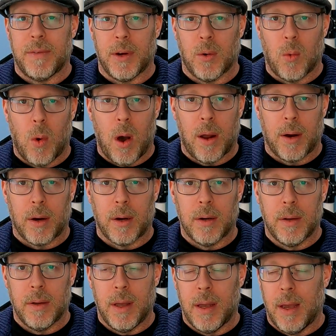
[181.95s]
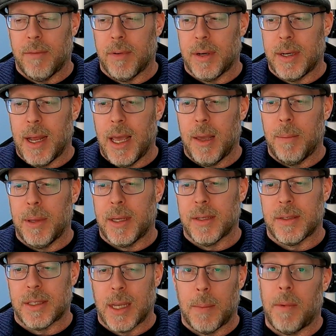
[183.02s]
of your water every day,
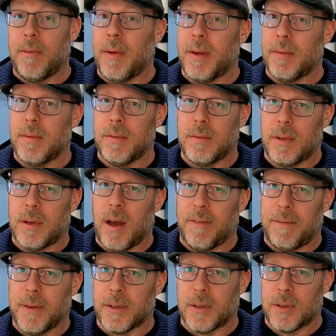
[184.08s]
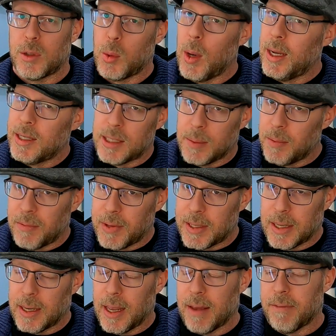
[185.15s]
because some of it got filtered twice, some of
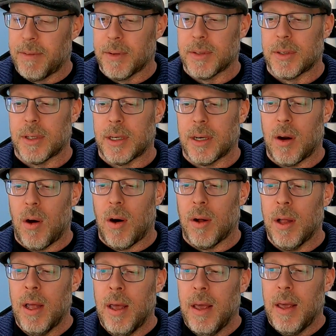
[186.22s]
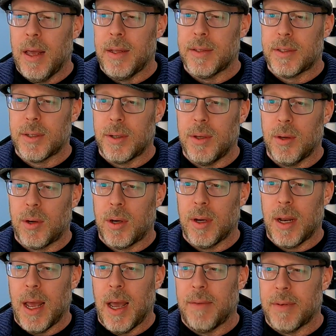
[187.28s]
it didn't get filtered at all. And so you
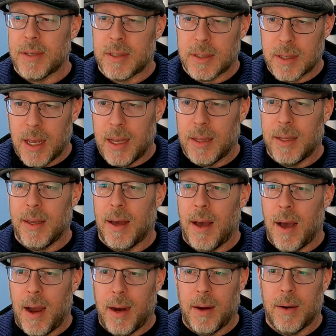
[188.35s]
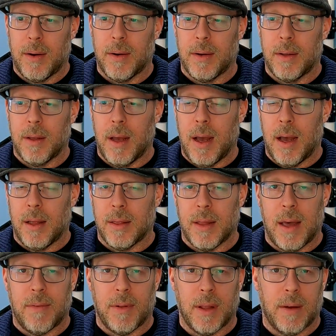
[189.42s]
could have a slightly higher
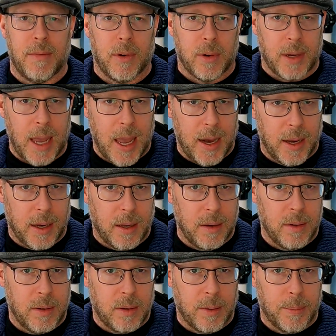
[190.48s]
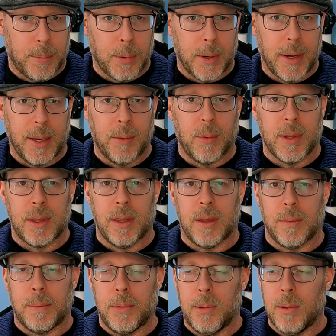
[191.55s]
level of organic debris within
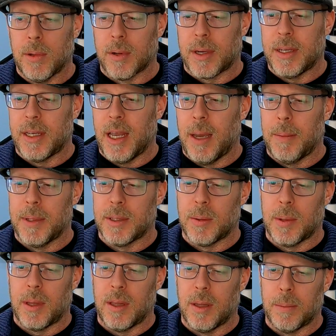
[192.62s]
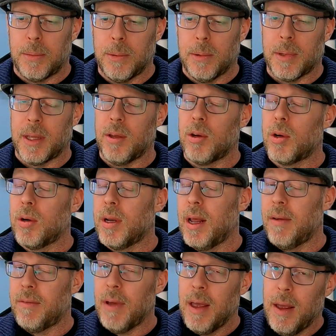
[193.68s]
the pool, or contaminants within the pool, that you could
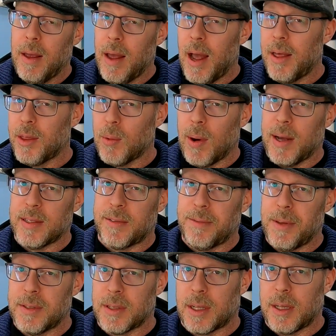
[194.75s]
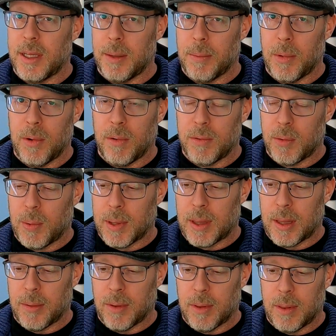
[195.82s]
have otherwise physically moved with
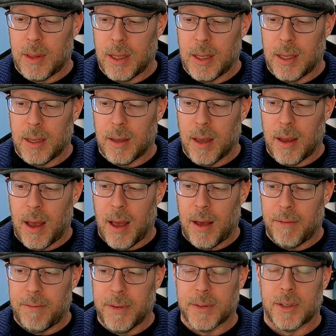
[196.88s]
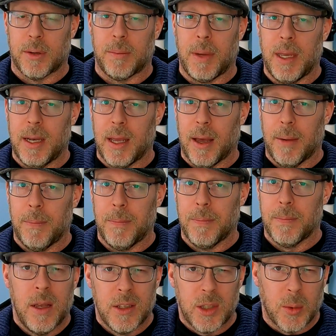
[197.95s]
the filter media.
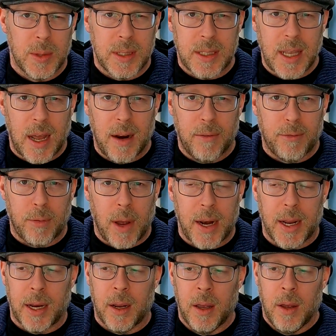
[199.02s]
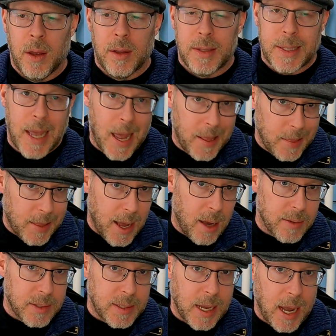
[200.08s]
So instead of running
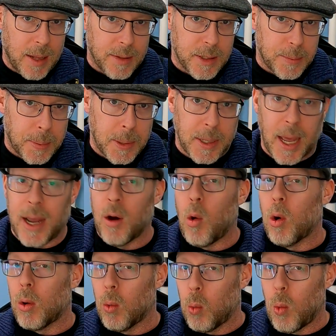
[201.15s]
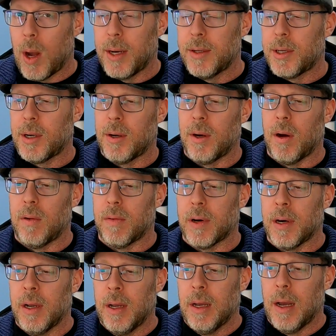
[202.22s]
10,000 gallons per day or 1
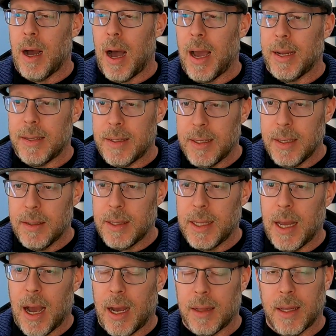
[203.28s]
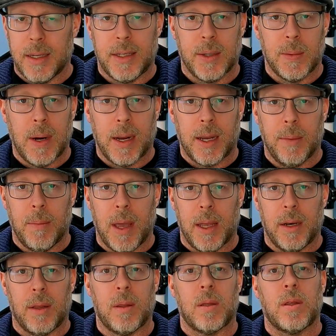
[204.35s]
turnover, ideally I like to
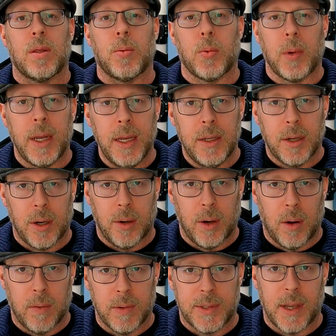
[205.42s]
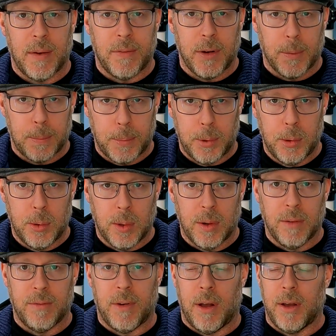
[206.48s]
recommend 3 turnovers of your
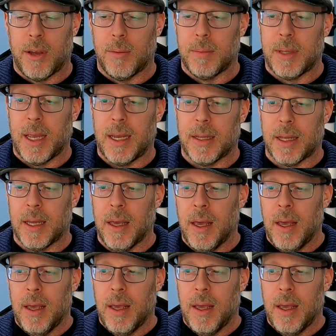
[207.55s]
pool volume daily.